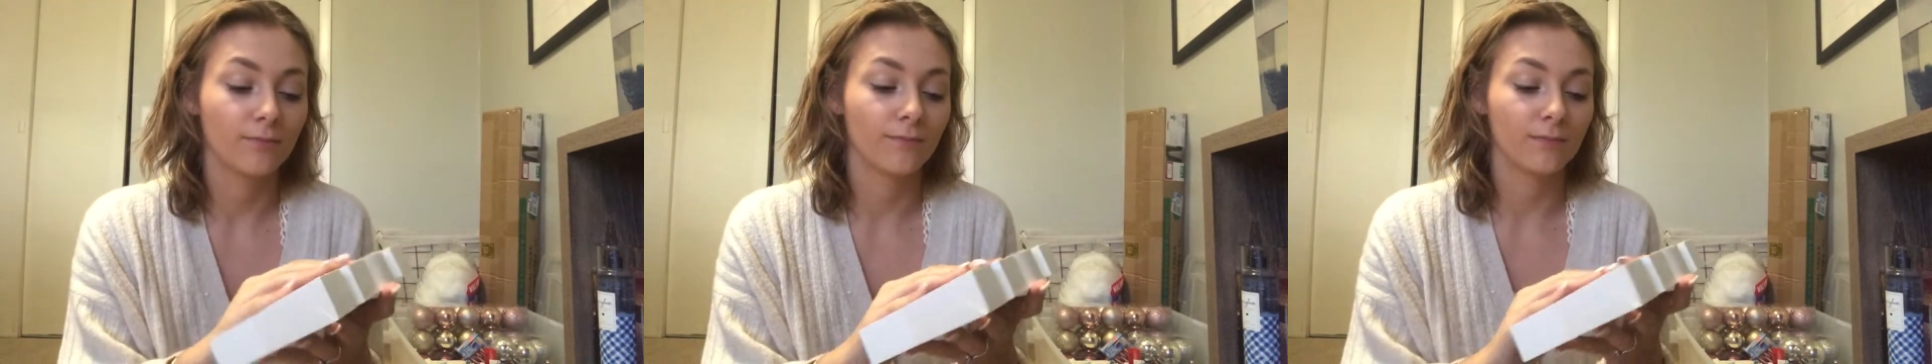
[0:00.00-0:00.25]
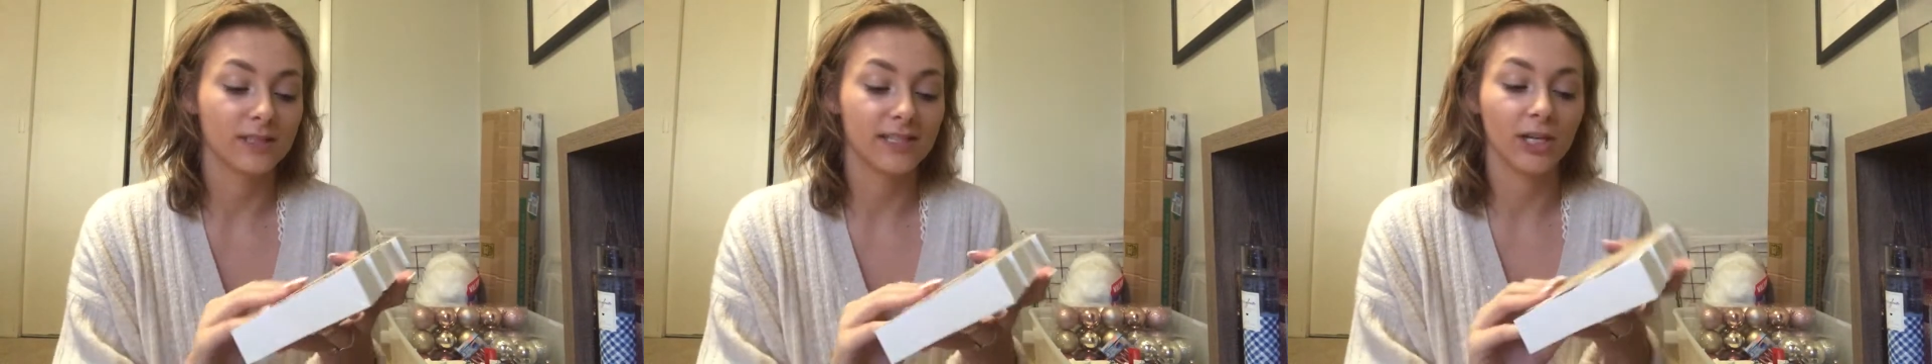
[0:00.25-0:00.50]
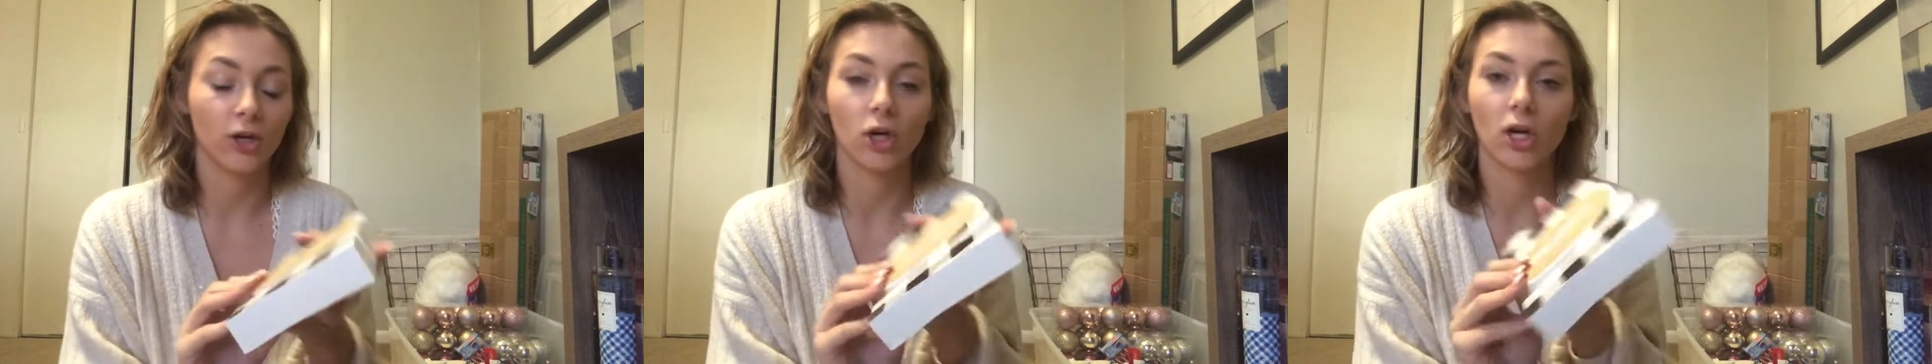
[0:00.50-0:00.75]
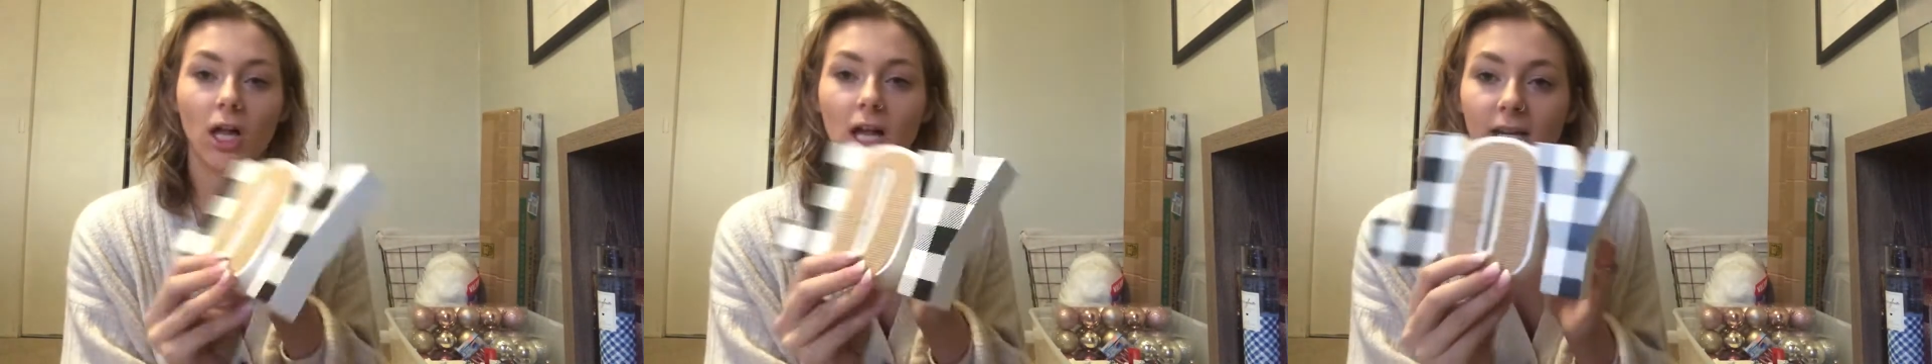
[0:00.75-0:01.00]

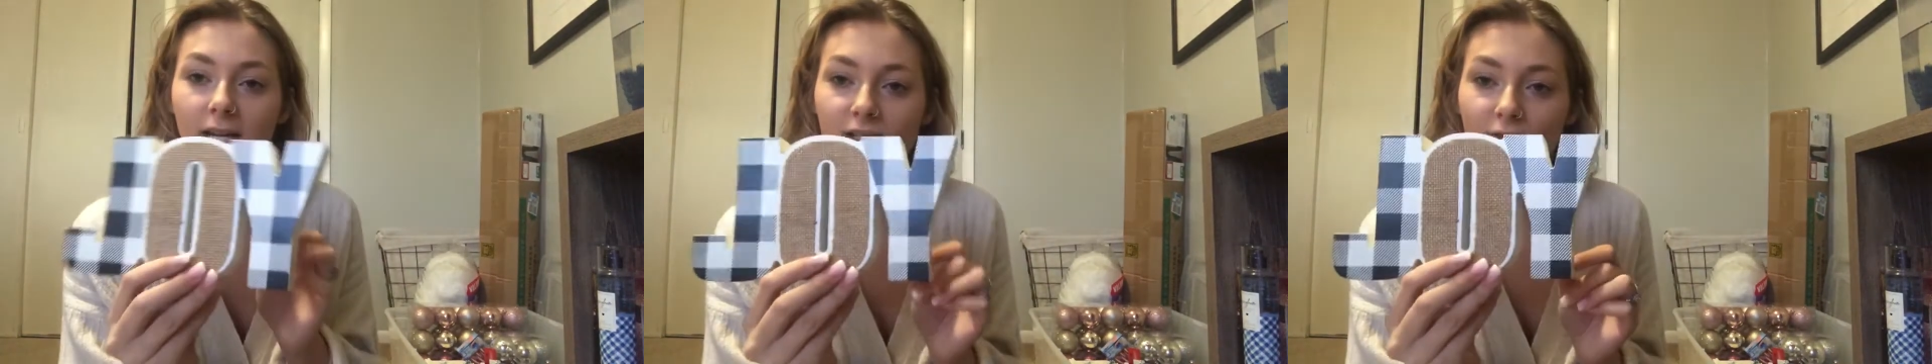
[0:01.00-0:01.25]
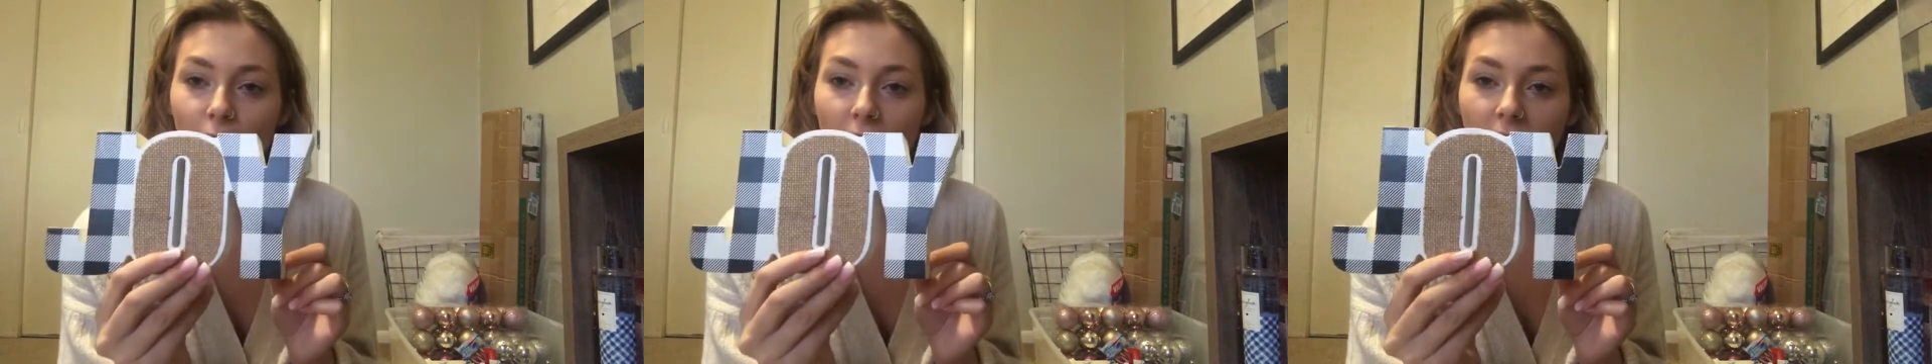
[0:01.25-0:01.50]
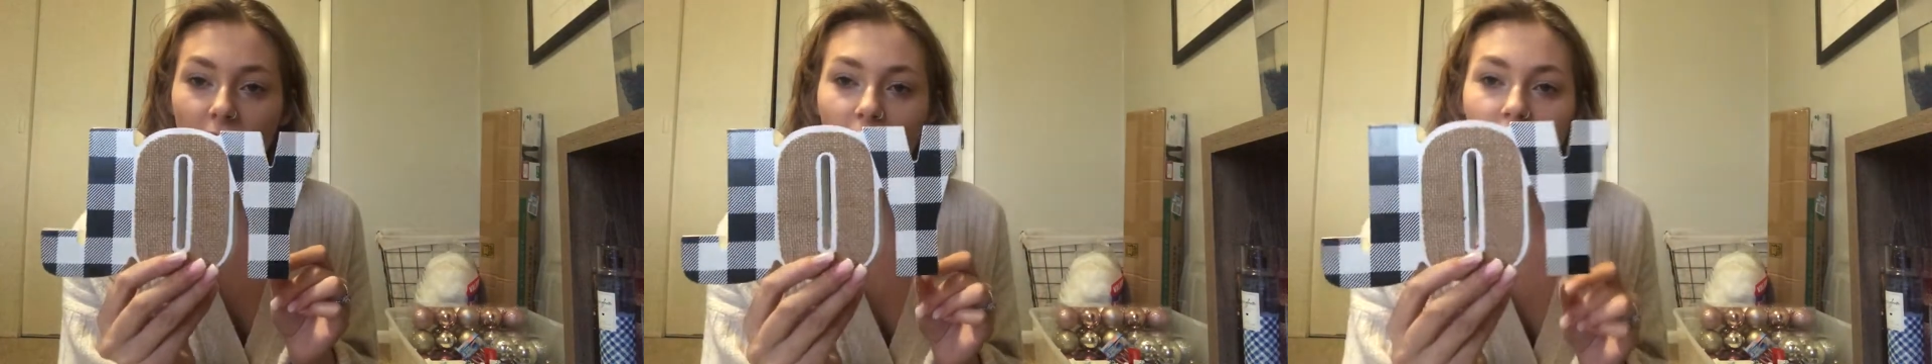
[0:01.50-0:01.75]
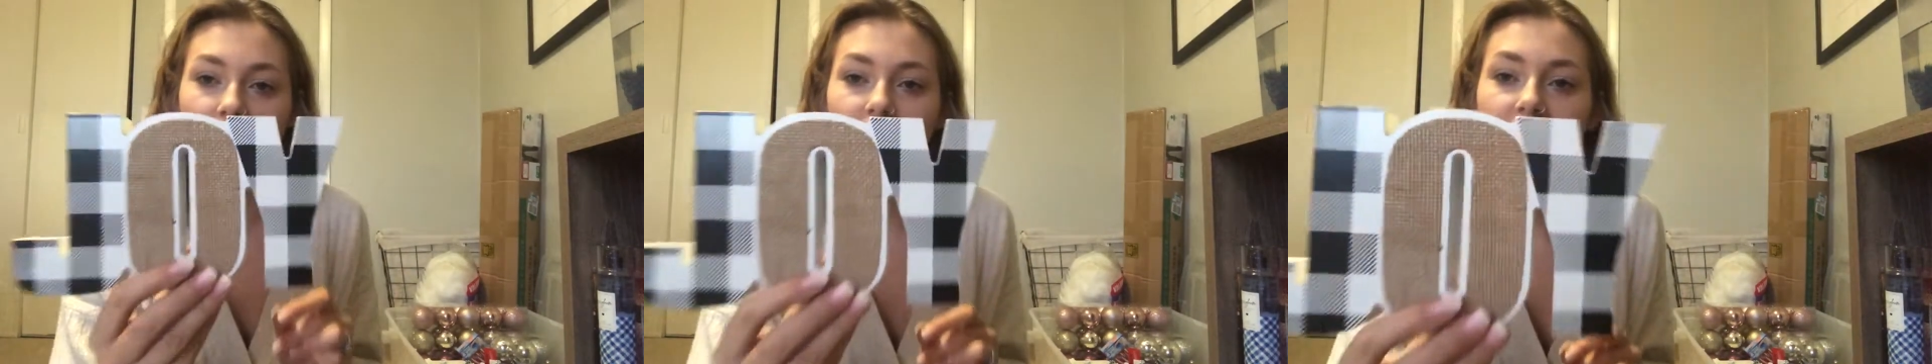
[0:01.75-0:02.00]
material on it as
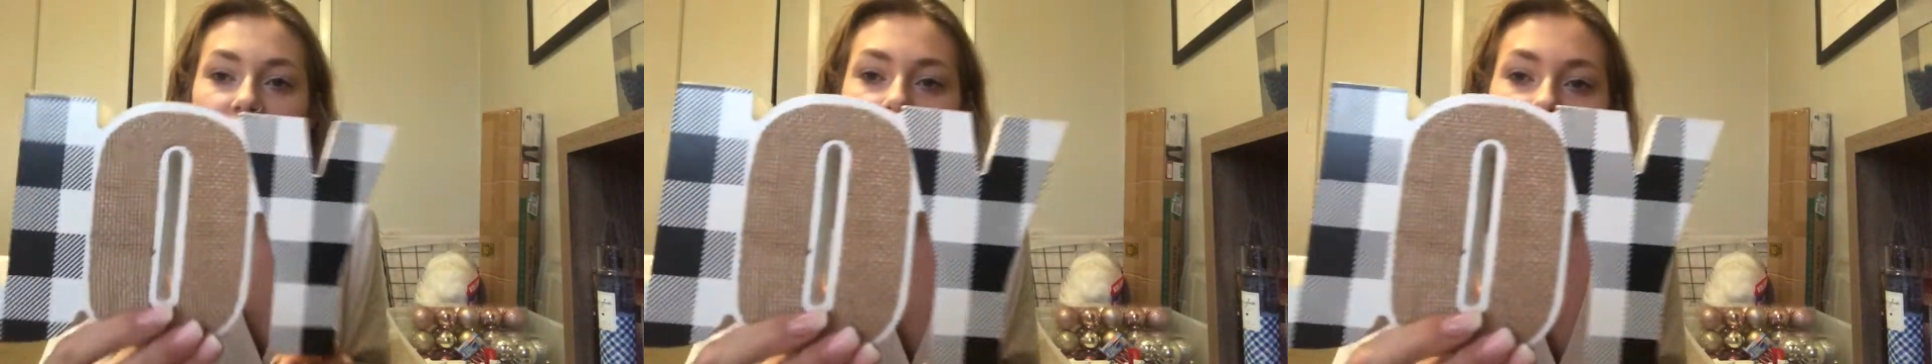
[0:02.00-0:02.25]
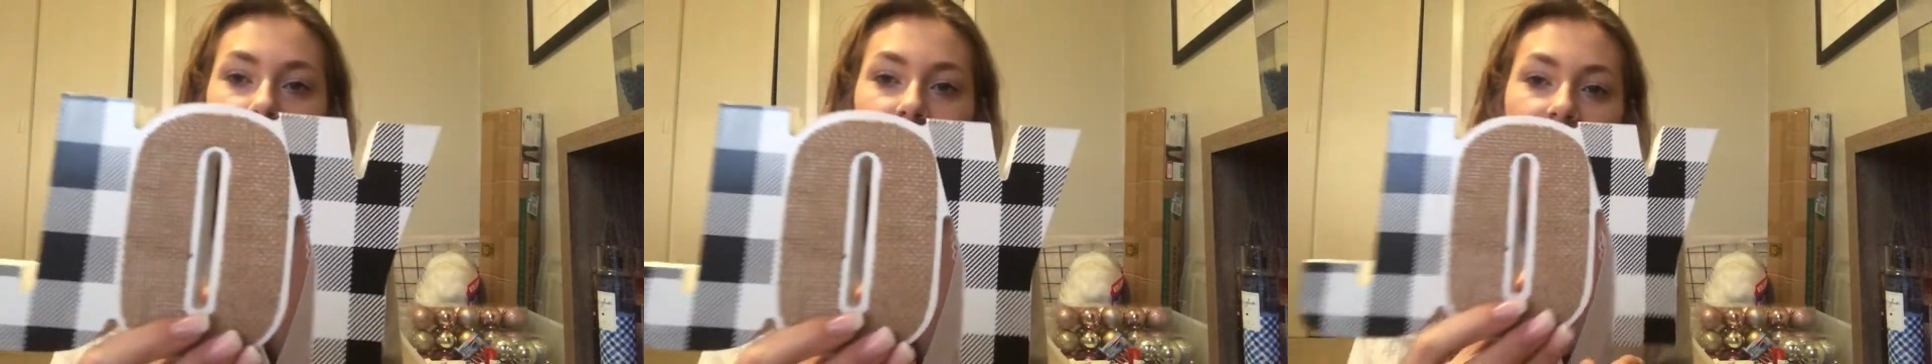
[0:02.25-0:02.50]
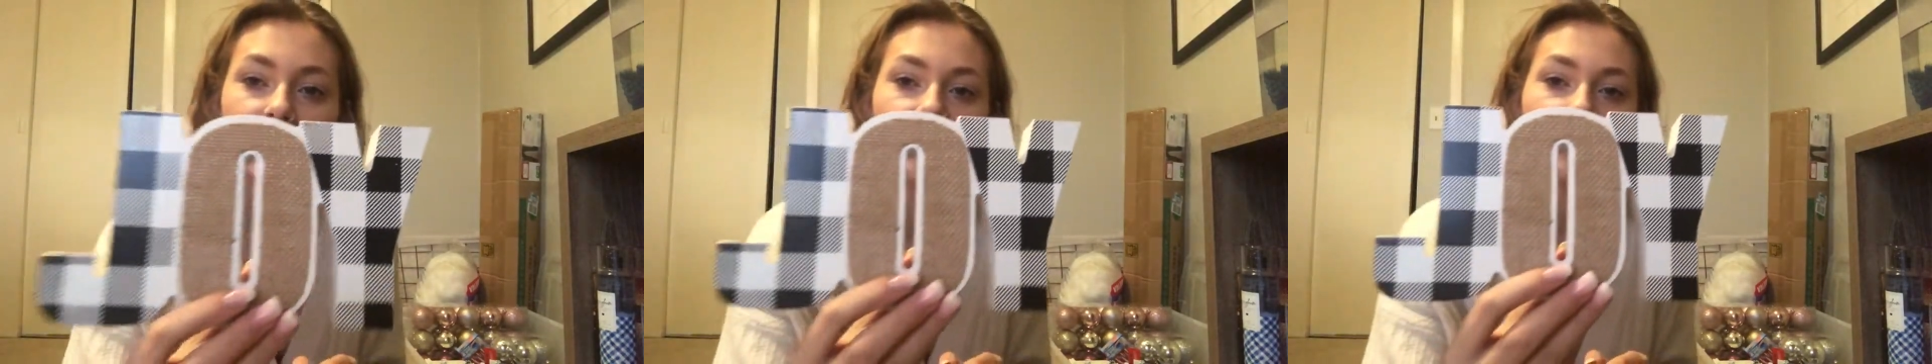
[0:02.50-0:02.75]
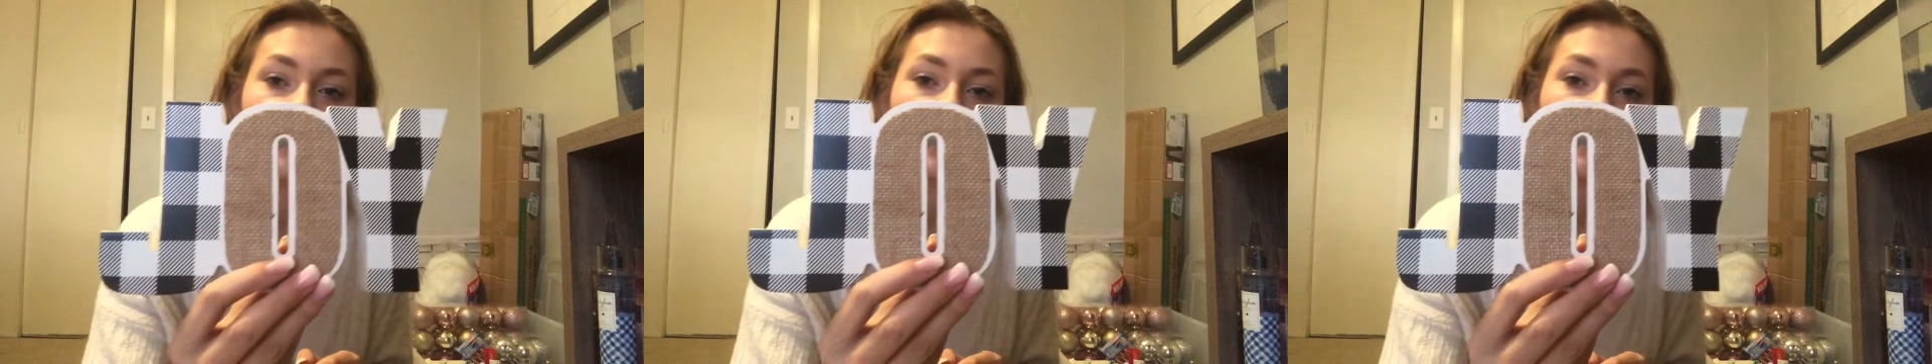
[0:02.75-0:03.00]
well.
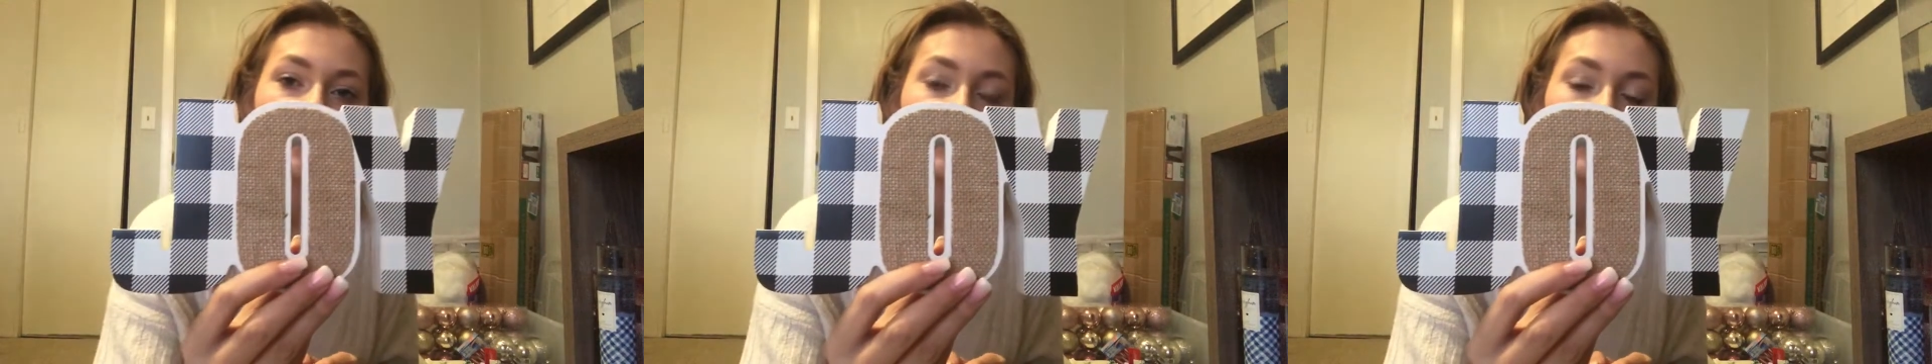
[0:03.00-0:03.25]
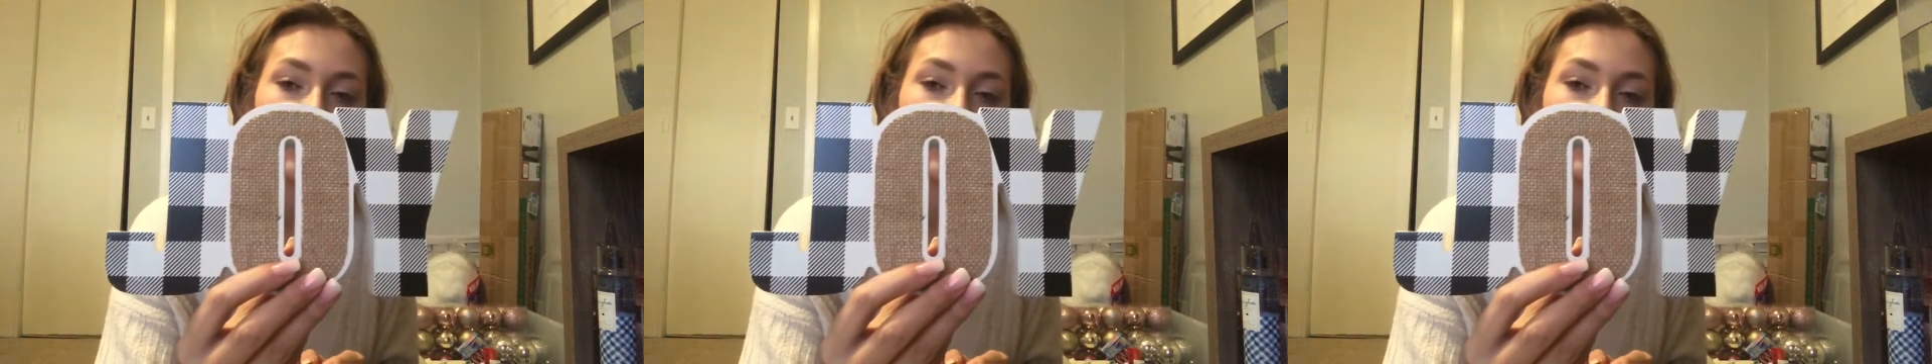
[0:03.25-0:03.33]
Super